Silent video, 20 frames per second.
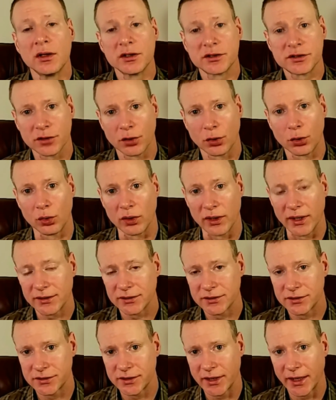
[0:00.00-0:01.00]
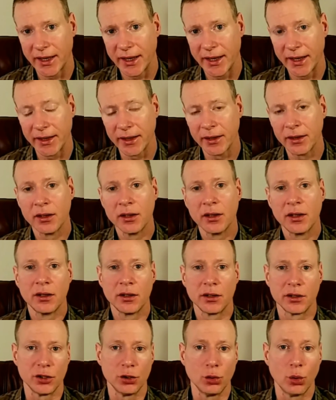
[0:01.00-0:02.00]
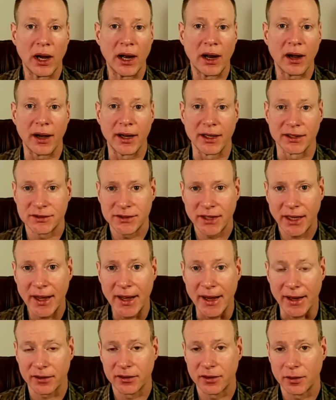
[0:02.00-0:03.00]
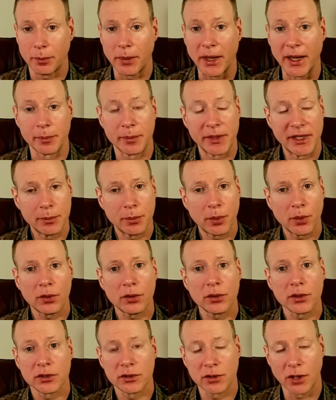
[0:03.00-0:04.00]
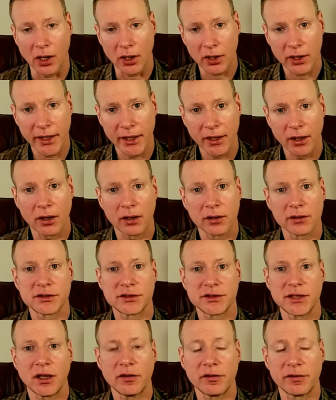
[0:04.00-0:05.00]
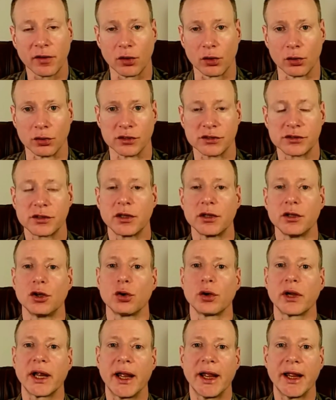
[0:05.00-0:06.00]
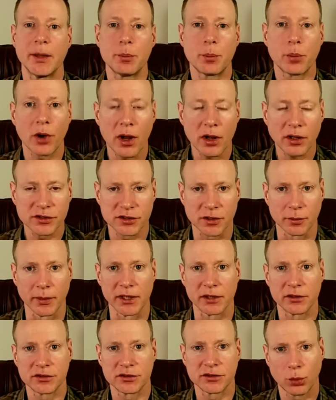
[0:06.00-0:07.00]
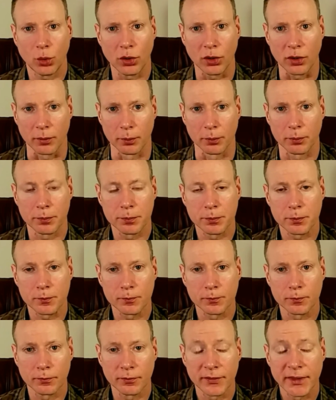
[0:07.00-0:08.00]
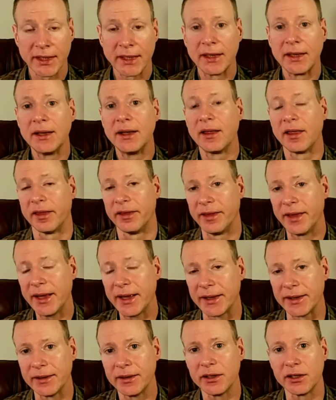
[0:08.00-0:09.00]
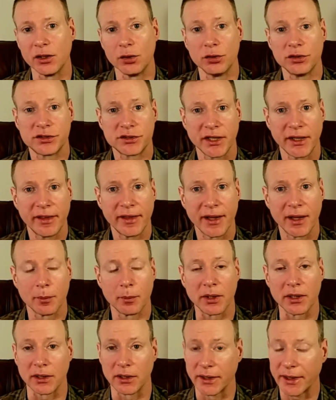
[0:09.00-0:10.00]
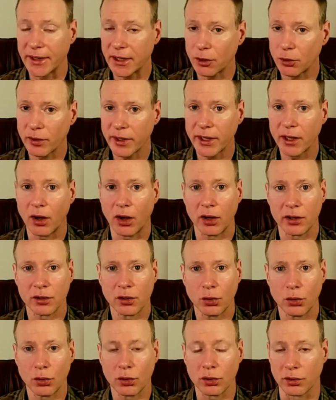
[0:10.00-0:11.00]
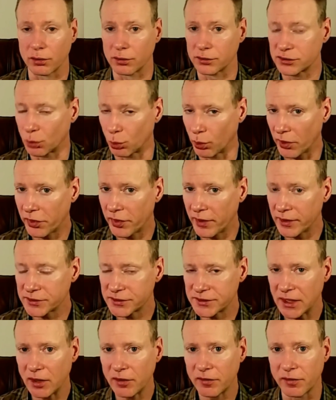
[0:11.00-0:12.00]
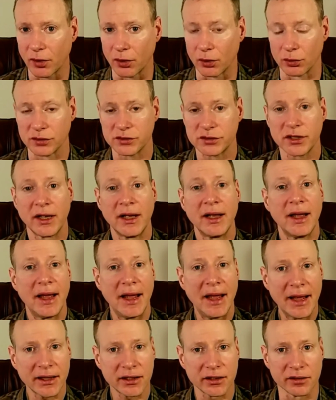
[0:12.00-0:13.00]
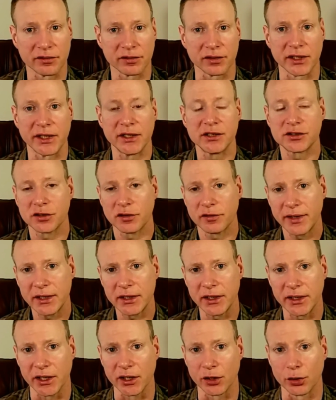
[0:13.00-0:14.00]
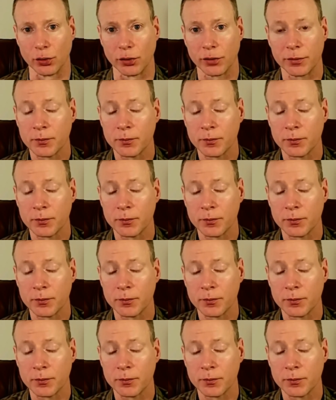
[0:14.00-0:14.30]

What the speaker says: So let's say you are attacked by people talking on cell phones during a proximate swarm. Then you see them lingering on corners with their cell phones, actively surveilling you.